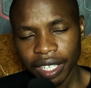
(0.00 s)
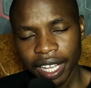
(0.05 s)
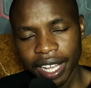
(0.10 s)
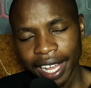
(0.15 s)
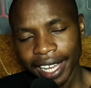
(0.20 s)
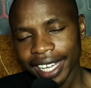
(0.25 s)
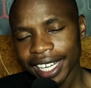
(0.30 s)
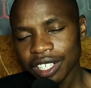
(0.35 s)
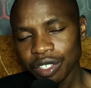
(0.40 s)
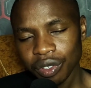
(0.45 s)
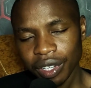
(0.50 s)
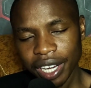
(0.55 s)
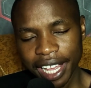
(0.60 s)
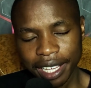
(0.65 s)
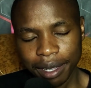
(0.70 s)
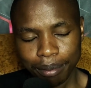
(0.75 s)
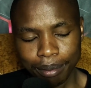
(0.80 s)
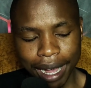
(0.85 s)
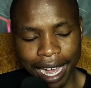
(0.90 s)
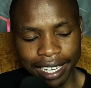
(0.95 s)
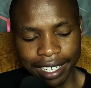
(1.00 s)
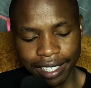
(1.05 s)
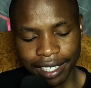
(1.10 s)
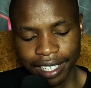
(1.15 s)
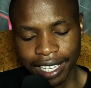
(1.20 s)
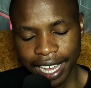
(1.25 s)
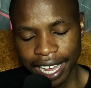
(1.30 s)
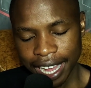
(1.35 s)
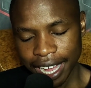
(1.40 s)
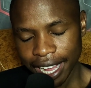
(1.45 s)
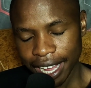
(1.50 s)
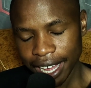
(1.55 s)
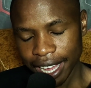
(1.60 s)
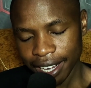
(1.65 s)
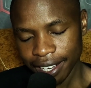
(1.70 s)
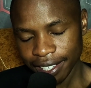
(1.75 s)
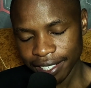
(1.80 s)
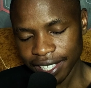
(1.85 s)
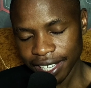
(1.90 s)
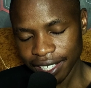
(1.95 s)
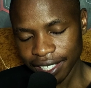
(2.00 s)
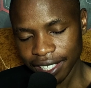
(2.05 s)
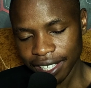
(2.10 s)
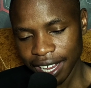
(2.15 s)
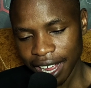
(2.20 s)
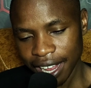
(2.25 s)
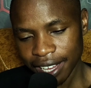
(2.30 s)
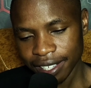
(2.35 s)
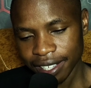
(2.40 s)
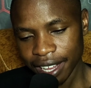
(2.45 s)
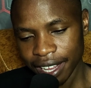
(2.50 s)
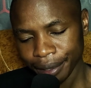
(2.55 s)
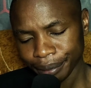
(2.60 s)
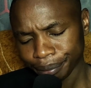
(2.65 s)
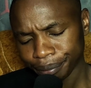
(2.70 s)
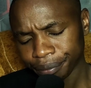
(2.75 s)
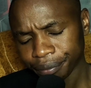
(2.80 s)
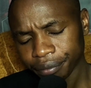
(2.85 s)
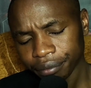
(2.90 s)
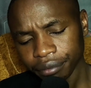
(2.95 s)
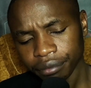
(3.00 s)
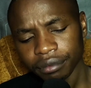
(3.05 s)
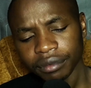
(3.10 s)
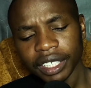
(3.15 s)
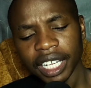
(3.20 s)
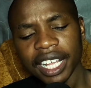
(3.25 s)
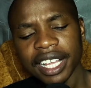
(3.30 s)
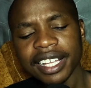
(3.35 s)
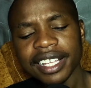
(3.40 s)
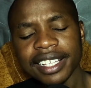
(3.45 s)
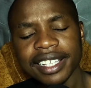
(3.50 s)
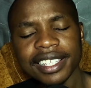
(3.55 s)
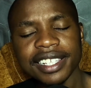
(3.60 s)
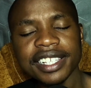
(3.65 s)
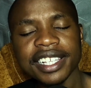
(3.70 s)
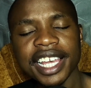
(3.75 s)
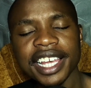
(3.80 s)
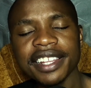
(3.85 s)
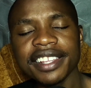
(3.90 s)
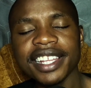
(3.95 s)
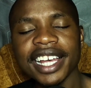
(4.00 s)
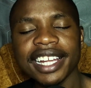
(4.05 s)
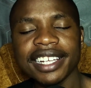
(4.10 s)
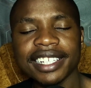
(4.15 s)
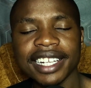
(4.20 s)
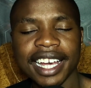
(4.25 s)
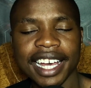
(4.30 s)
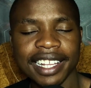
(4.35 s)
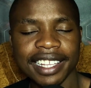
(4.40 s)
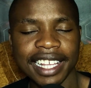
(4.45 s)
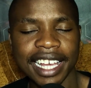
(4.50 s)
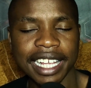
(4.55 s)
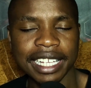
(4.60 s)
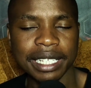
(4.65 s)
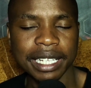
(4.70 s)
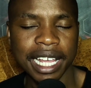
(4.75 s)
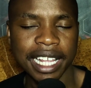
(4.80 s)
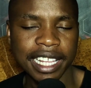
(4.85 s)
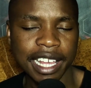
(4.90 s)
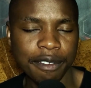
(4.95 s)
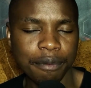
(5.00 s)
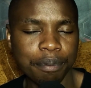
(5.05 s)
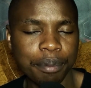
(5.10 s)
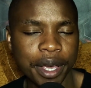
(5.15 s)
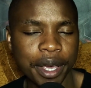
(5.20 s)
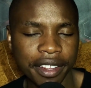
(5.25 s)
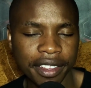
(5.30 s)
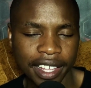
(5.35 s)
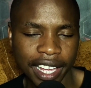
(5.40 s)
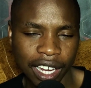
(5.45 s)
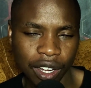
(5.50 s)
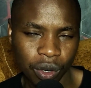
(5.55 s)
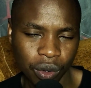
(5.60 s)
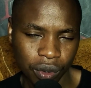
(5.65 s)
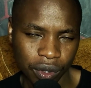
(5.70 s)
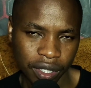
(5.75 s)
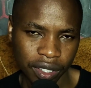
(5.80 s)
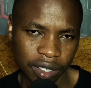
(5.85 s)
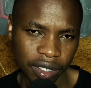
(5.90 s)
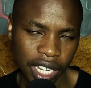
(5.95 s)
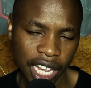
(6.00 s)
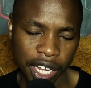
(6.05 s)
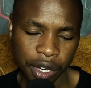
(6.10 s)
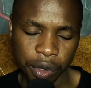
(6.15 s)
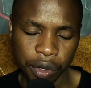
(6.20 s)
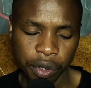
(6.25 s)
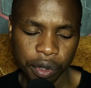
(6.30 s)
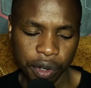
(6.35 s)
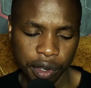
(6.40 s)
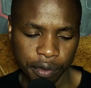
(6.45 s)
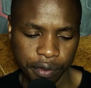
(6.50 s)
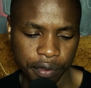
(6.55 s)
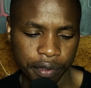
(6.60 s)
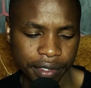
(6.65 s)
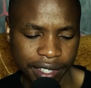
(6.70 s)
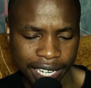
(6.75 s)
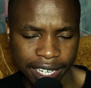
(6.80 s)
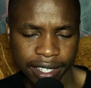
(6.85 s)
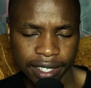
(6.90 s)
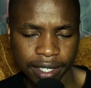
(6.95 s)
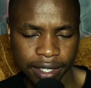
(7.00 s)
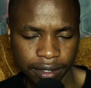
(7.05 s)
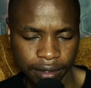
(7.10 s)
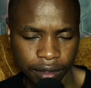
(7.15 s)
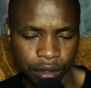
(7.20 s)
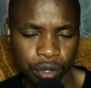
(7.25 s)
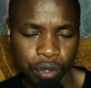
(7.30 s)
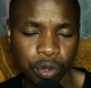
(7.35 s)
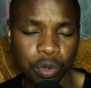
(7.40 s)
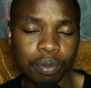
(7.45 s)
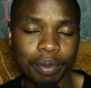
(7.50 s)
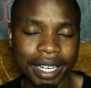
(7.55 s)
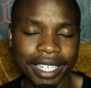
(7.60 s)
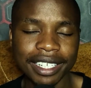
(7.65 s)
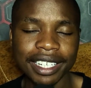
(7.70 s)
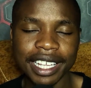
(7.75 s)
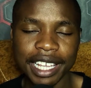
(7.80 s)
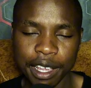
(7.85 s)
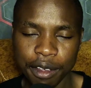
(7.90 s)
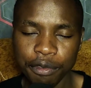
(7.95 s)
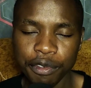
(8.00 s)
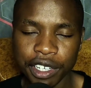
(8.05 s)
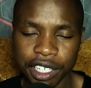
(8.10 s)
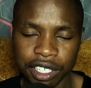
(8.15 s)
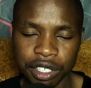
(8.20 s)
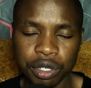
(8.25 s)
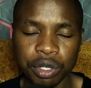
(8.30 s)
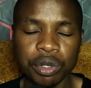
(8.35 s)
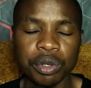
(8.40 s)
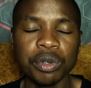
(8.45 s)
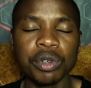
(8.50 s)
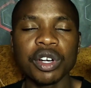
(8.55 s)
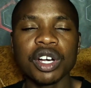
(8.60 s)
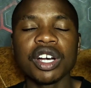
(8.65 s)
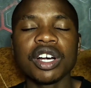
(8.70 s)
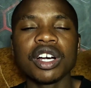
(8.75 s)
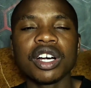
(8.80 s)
A country like Mali recently has said that they have paid their loan. I don't know if that's true, but if it's true,